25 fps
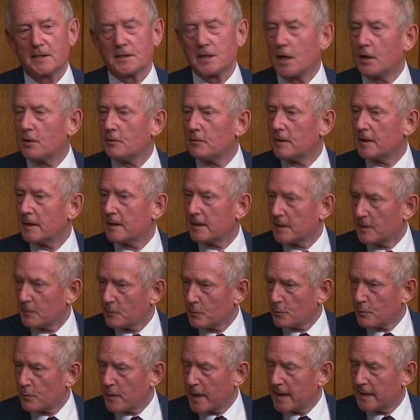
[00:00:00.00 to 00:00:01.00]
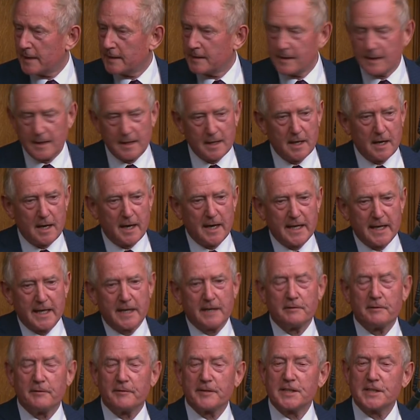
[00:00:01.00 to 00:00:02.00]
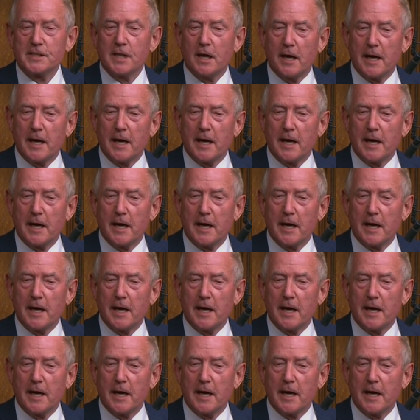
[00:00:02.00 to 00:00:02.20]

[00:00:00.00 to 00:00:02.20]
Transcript: So when I hear of a